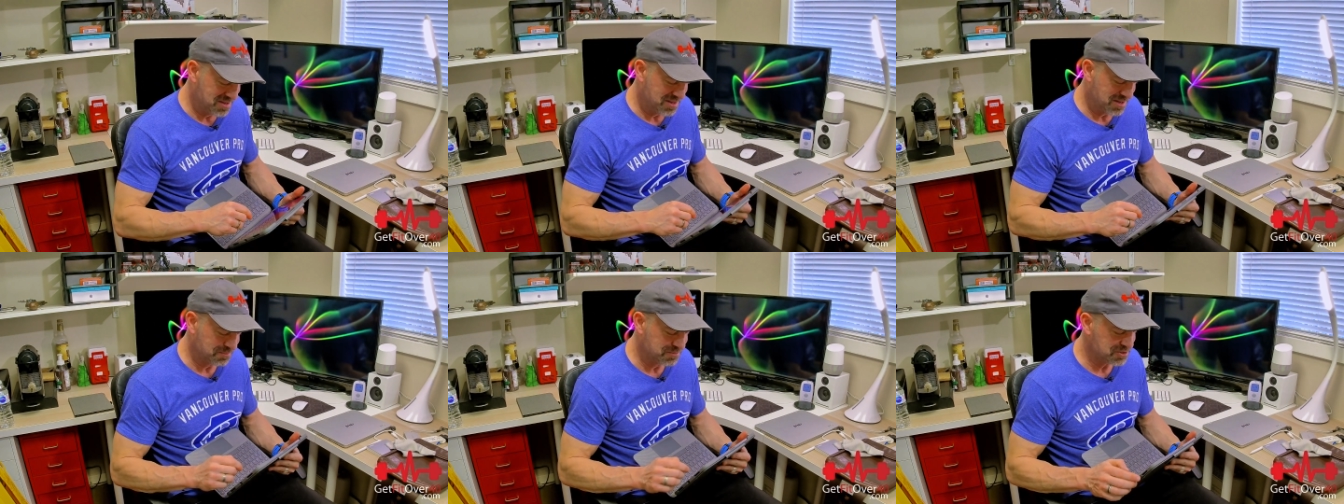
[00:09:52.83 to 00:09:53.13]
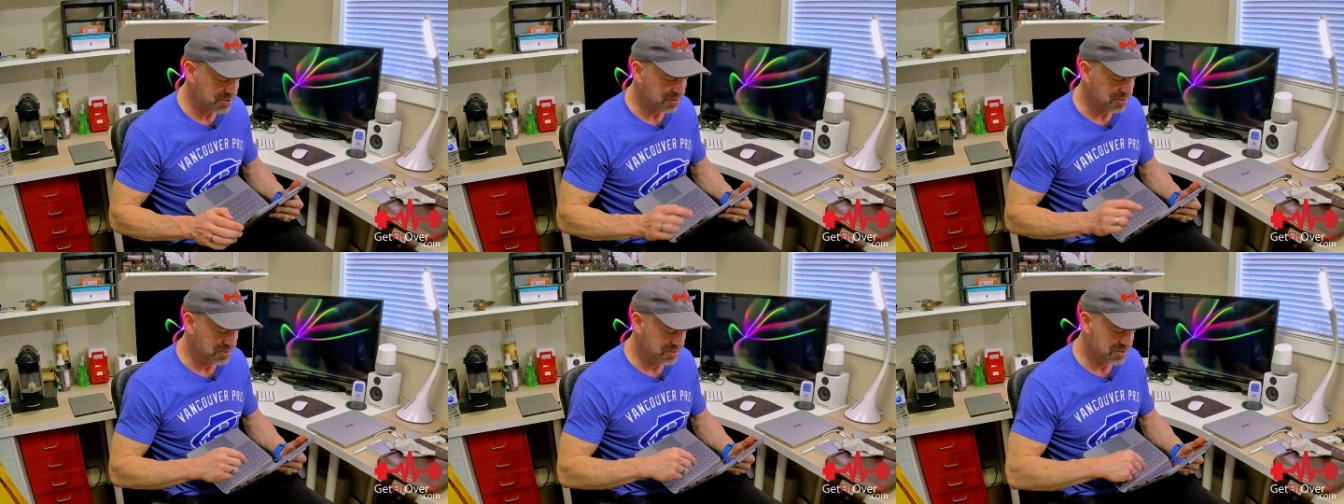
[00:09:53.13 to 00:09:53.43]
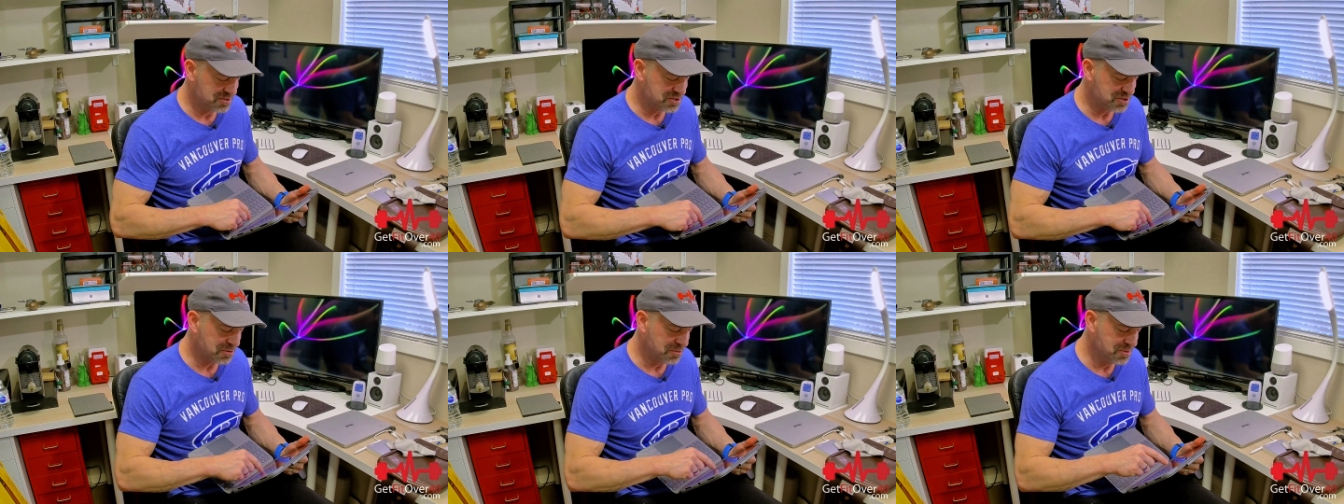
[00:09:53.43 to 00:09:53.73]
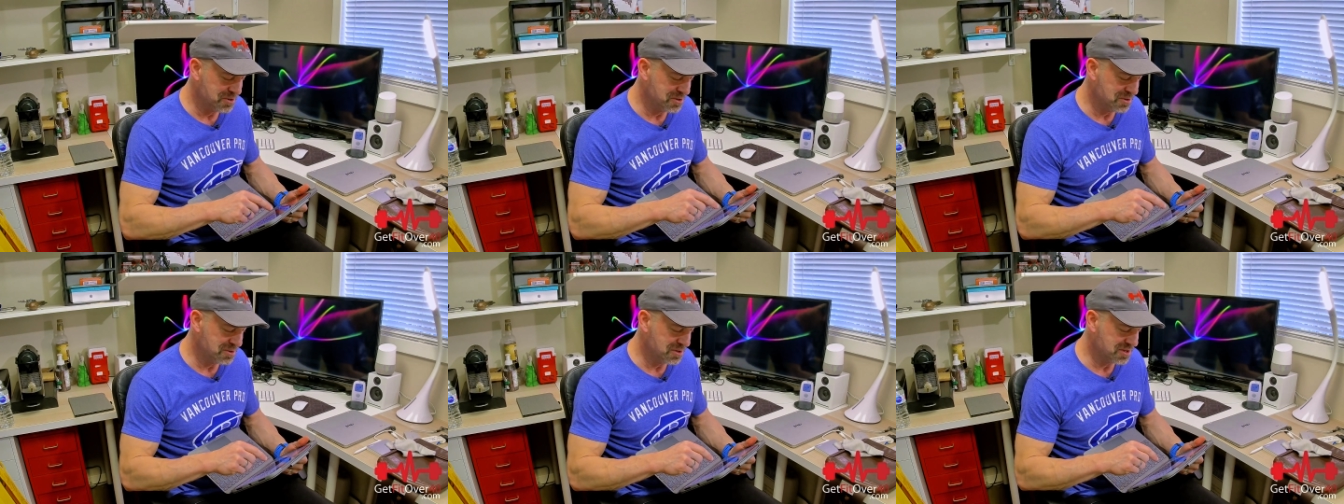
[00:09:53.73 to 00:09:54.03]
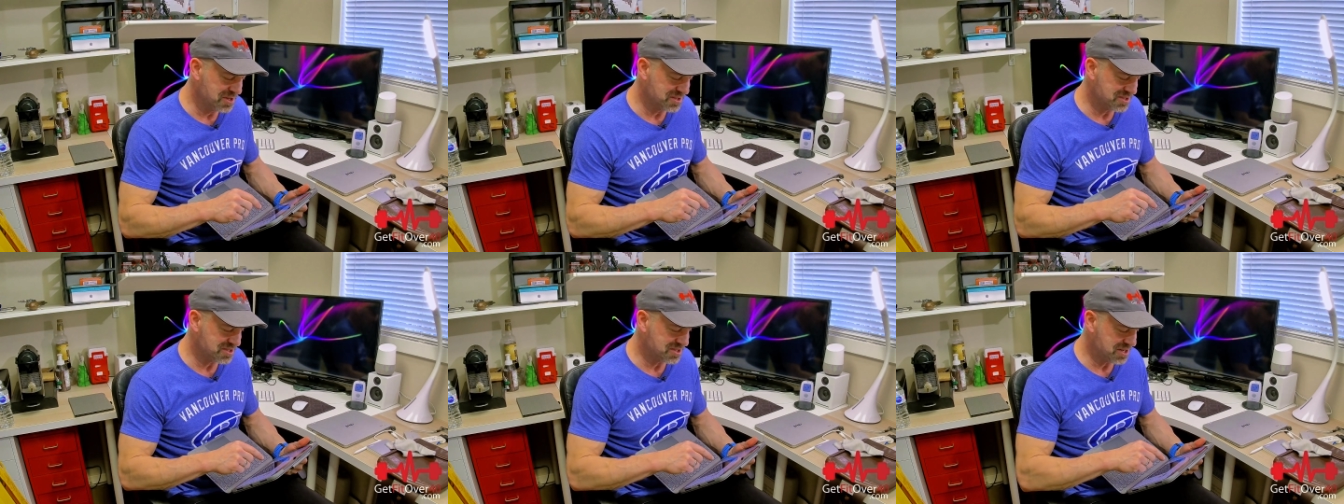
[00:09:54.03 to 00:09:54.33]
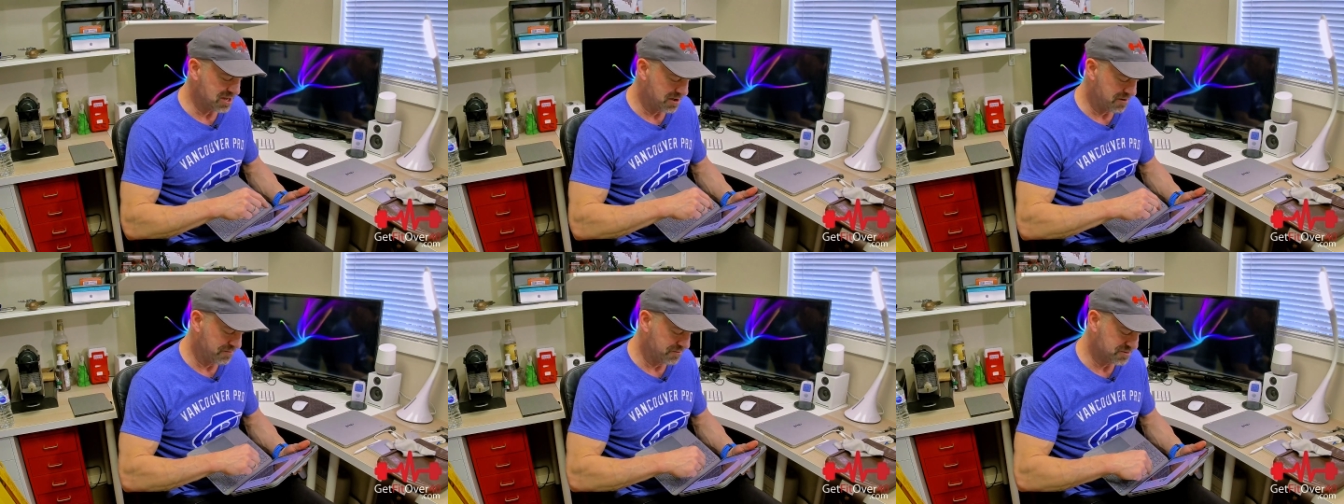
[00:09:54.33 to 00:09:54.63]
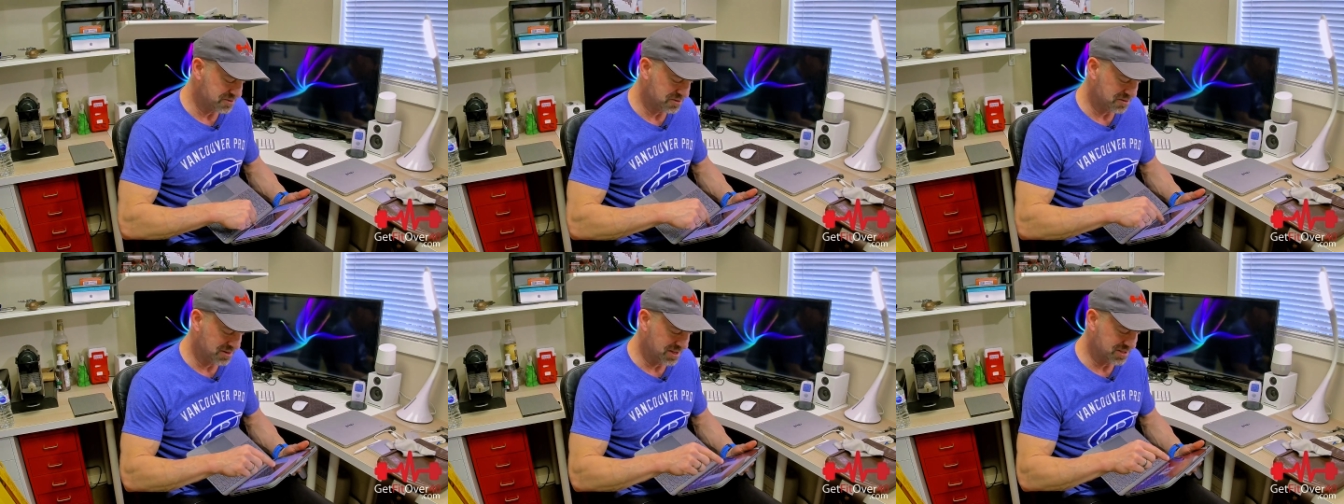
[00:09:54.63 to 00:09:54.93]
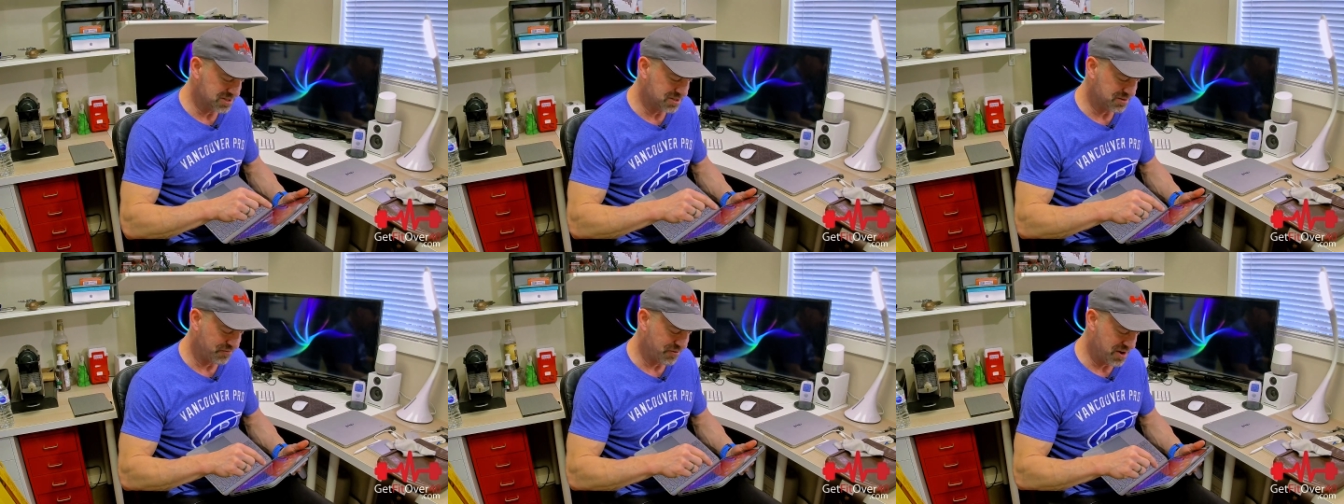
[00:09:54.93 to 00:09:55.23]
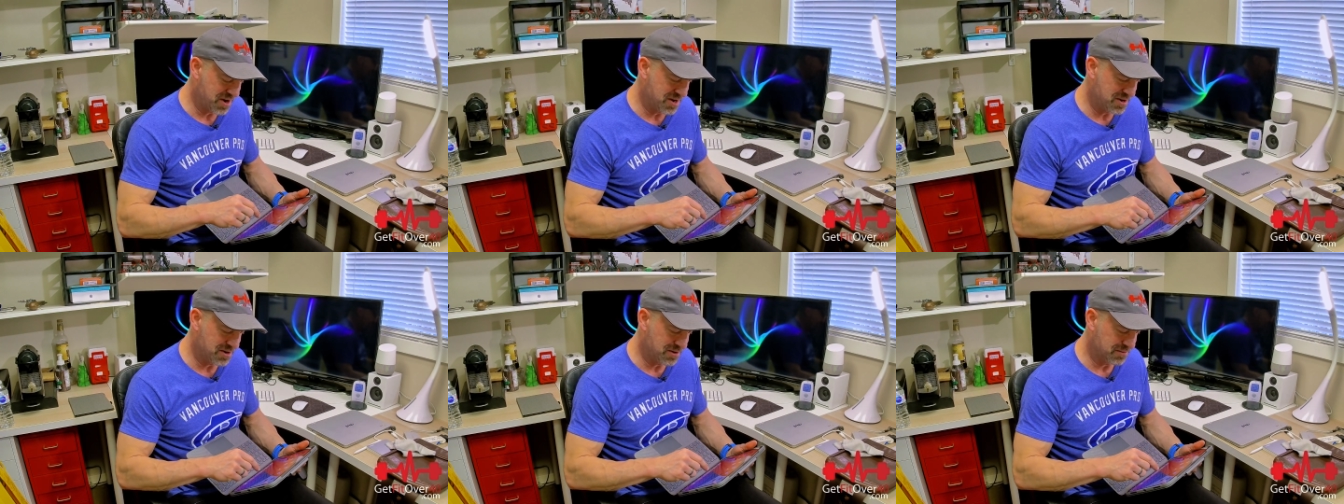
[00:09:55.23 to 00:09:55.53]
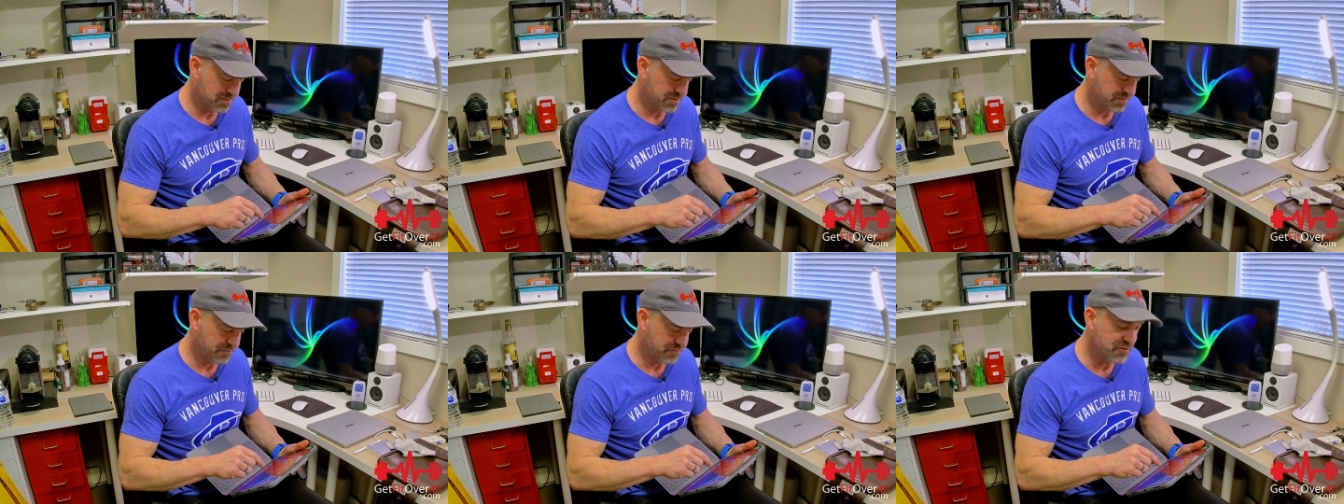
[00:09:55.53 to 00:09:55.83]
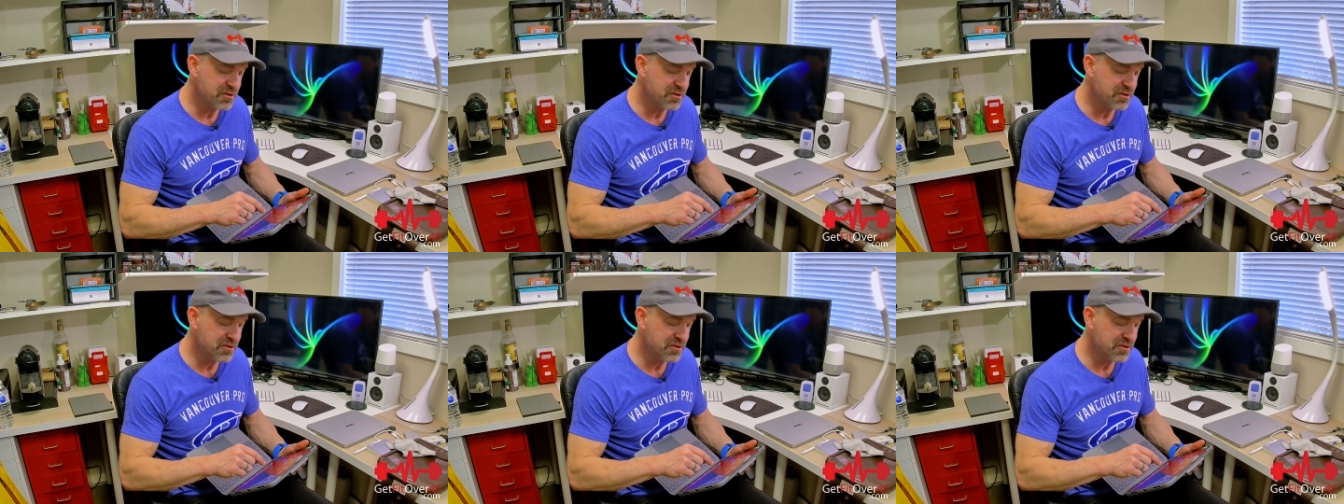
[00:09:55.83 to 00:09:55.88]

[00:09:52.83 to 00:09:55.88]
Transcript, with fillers: I'm so so new to this stuff, so let's find out.